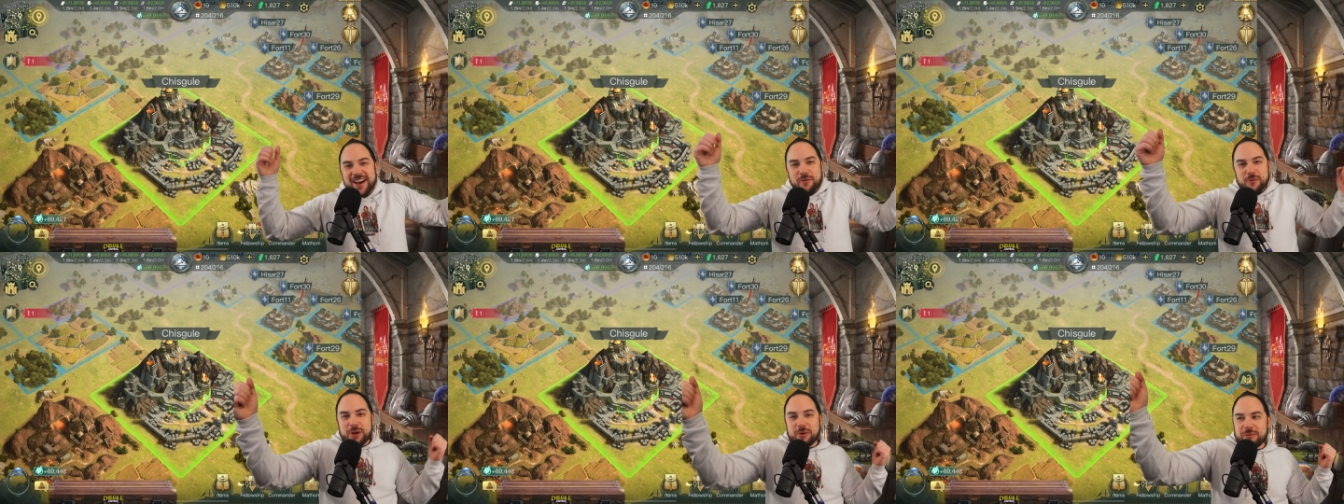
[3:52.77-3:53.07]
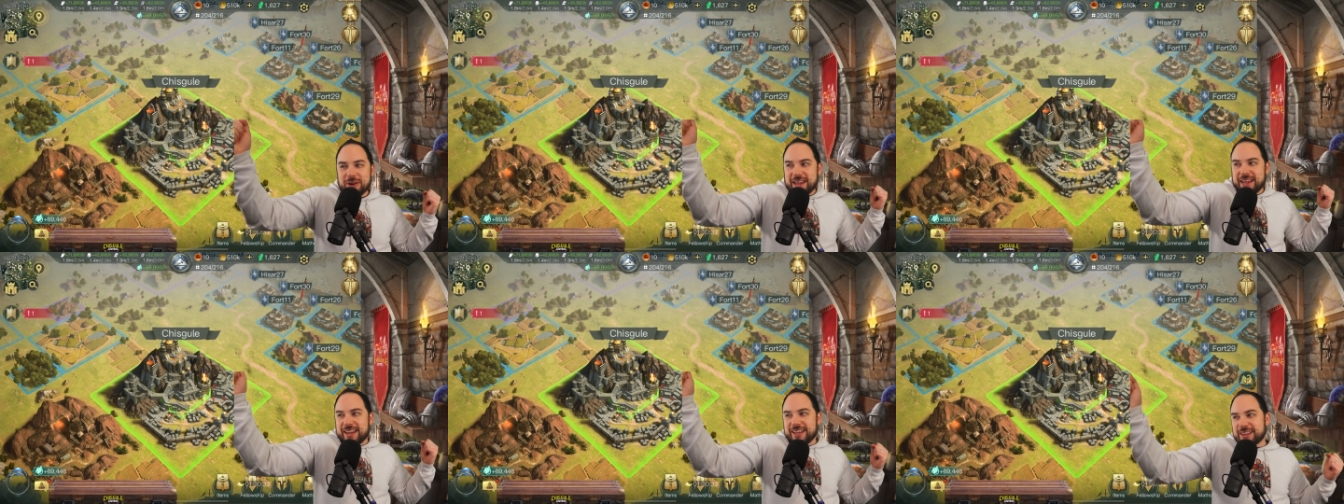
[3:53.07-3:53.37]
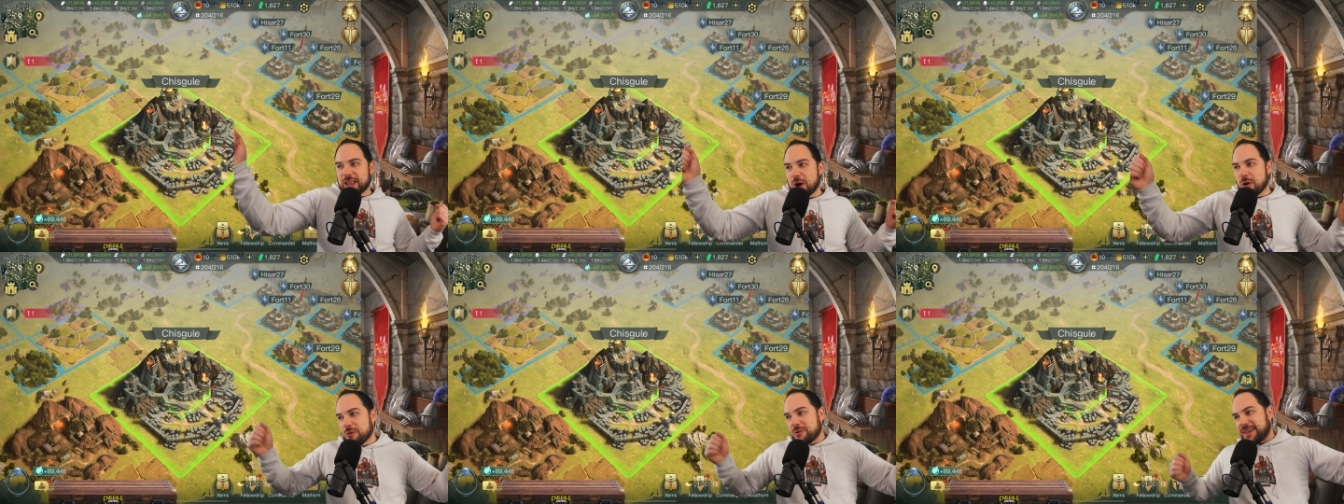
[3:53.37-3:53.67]
We
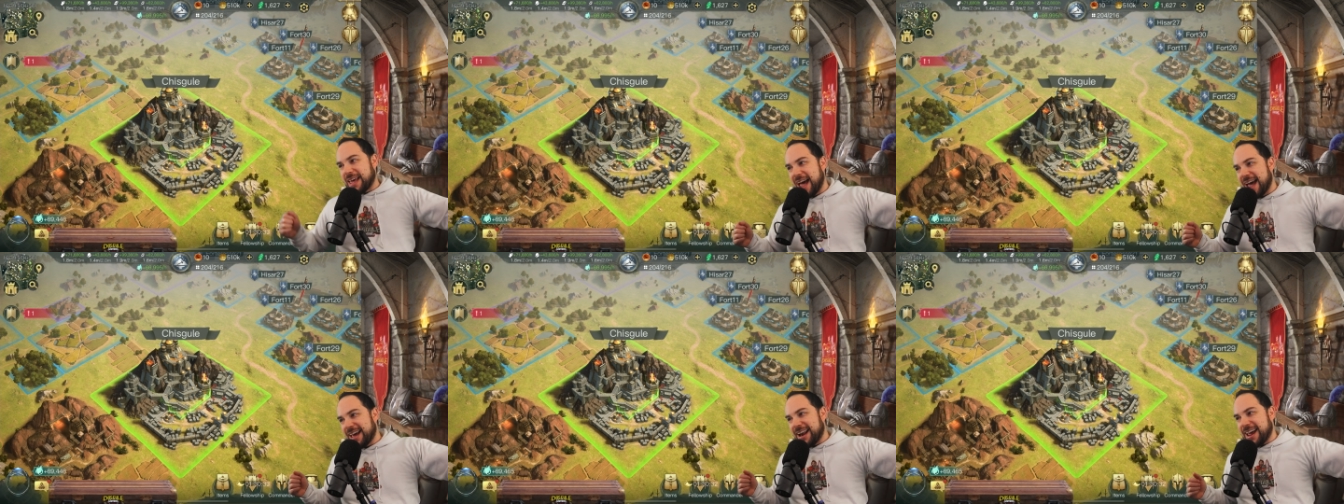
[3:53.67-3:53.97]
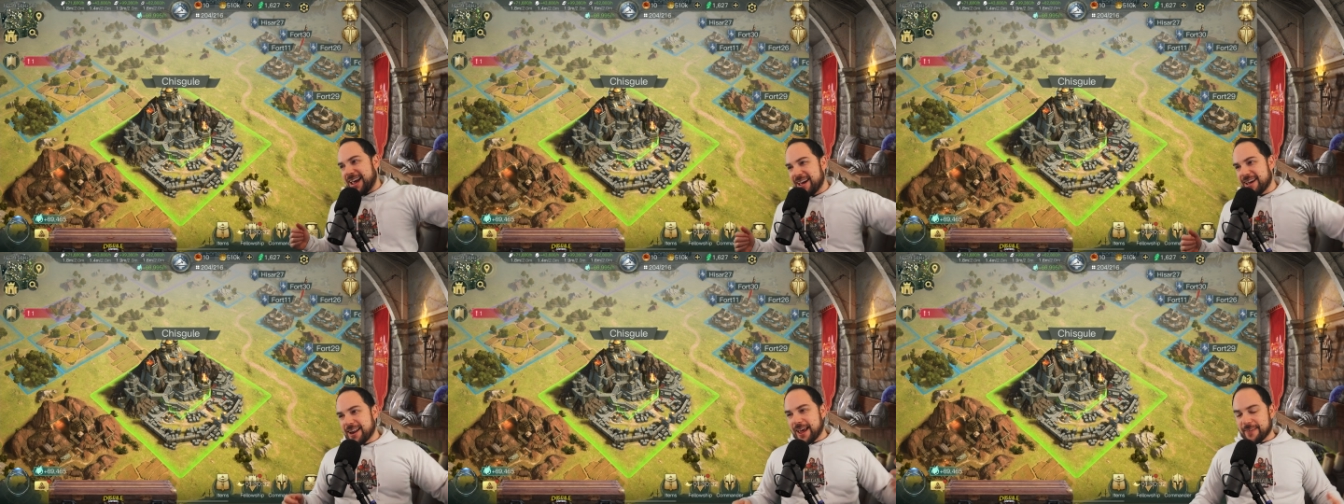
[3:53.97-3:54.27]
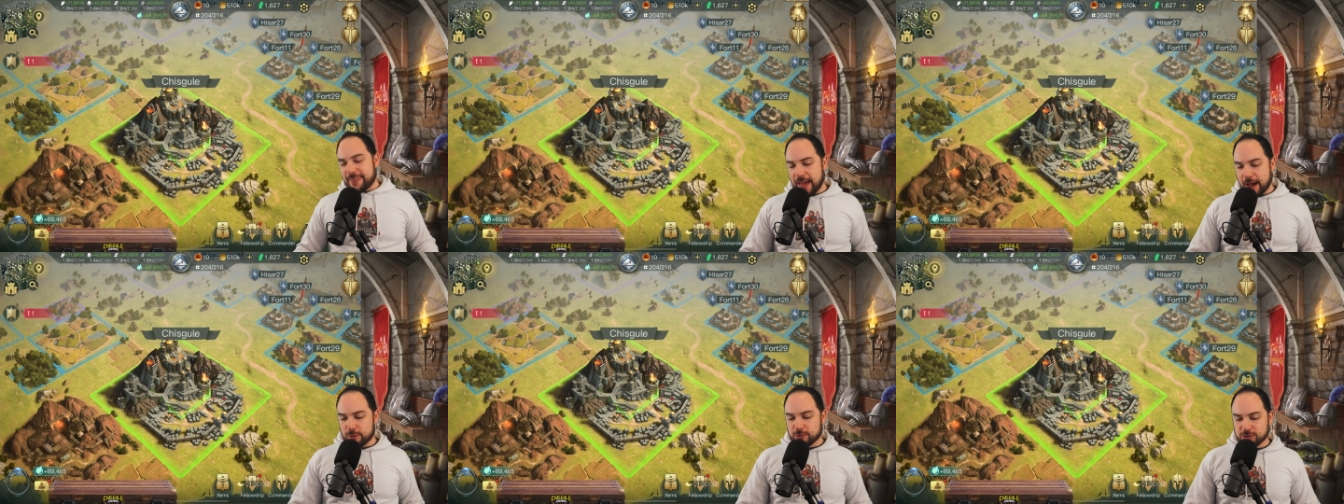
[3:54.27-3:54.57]
relocated,
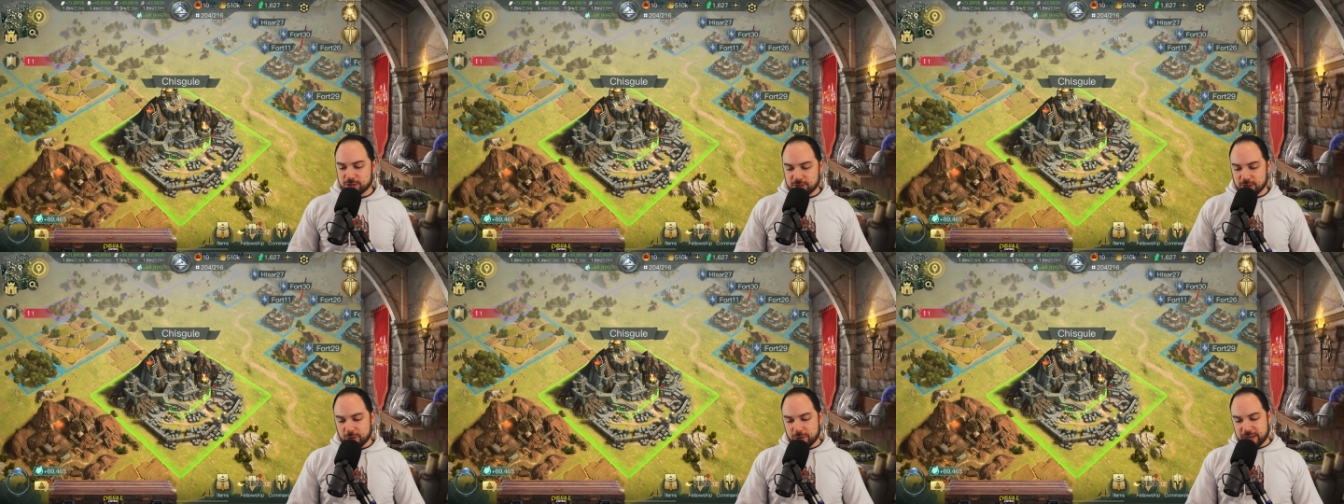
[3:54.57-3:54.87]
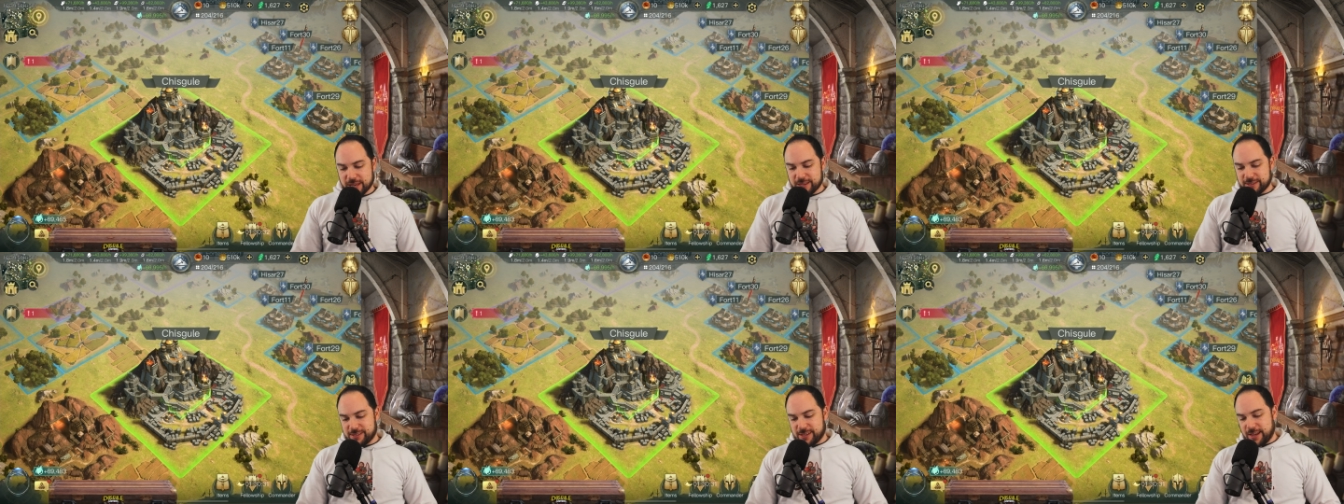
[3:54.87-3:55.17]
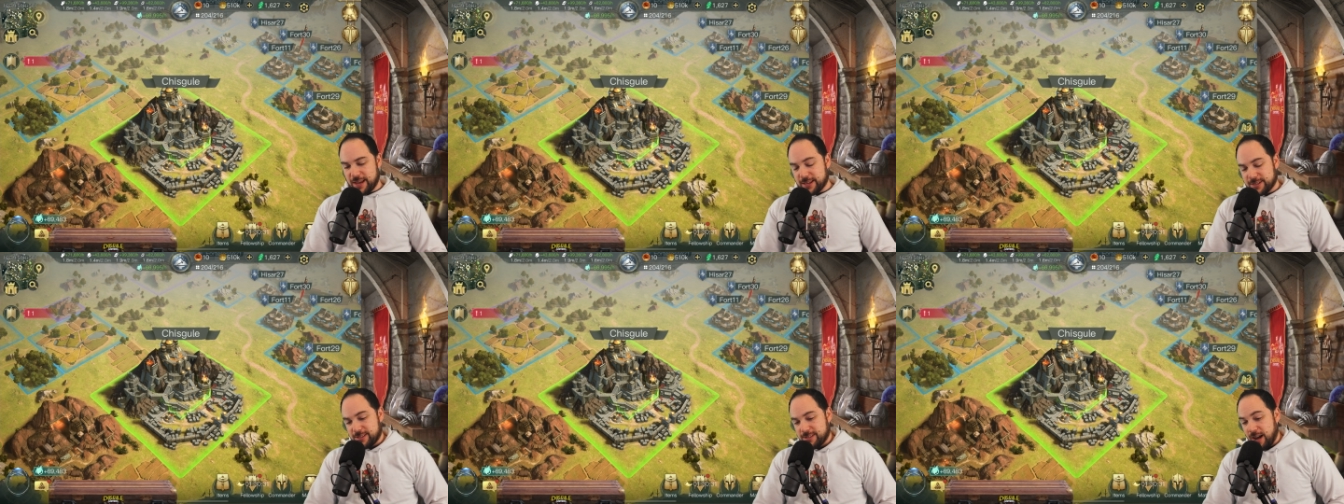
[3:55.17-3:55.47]
and that was so
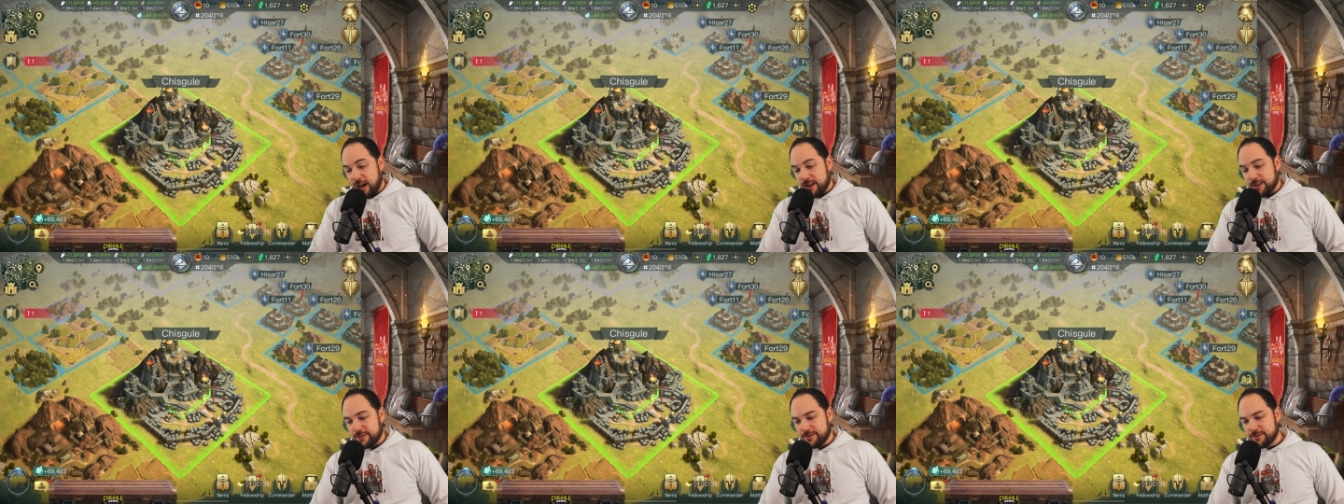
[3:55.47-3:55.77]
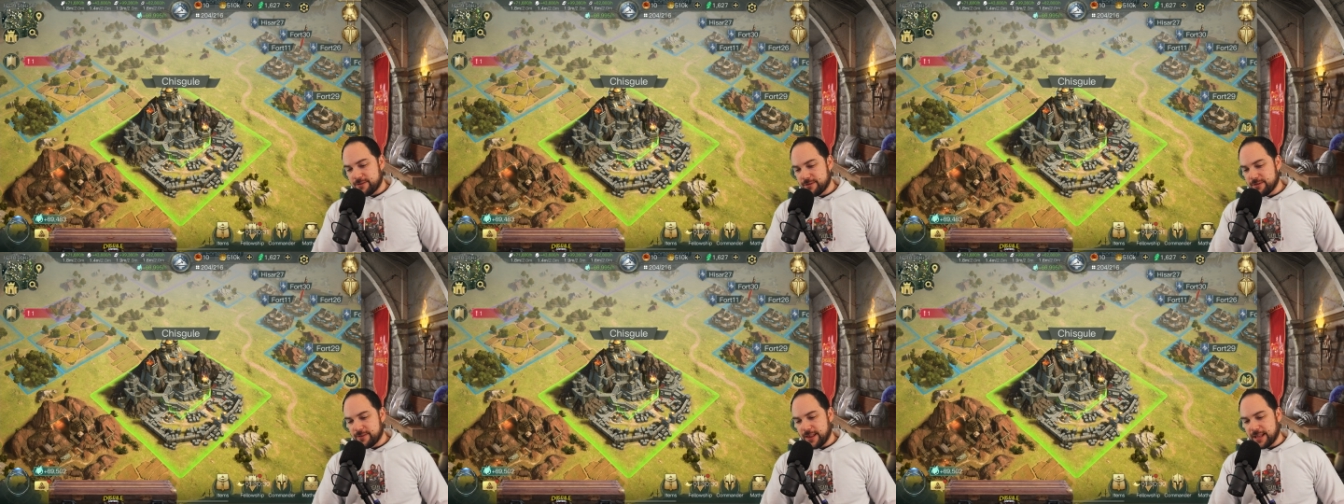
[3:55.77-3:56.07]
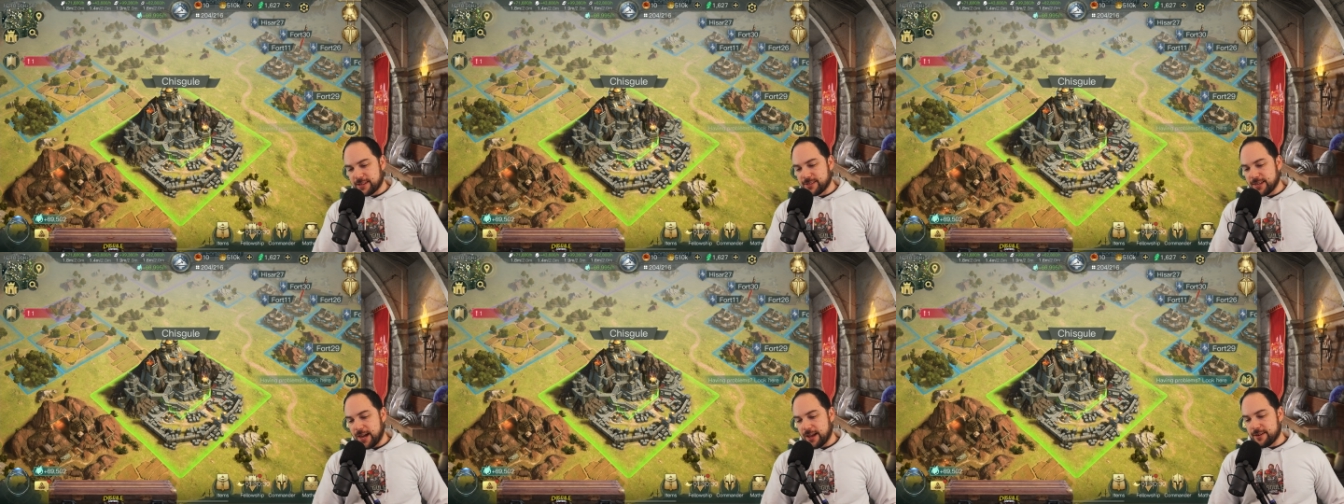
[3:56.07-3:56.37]
easy. It's done.
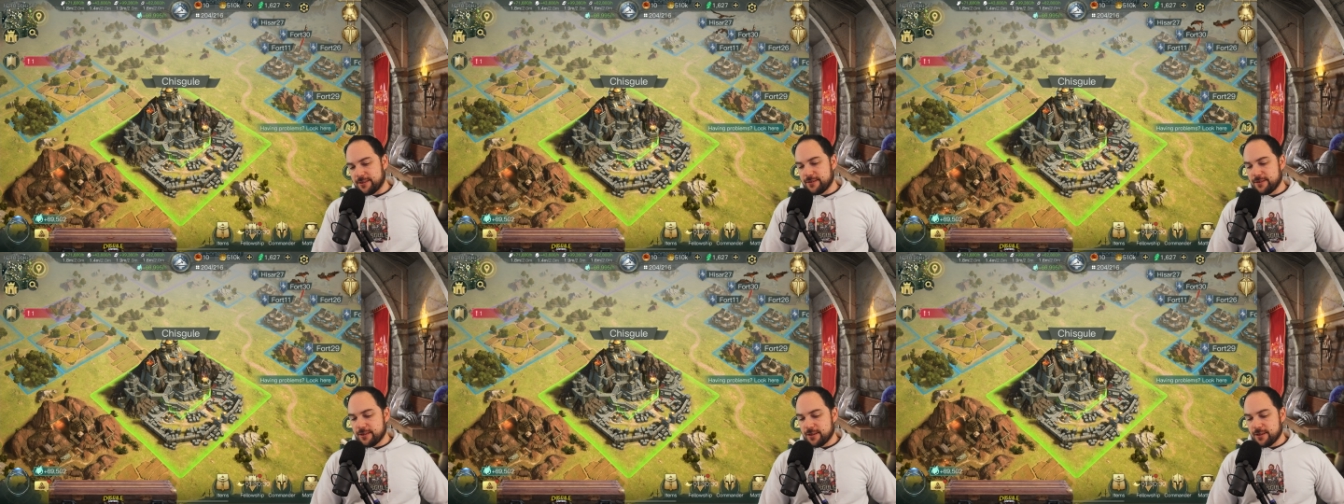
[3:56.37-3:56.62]
That's it.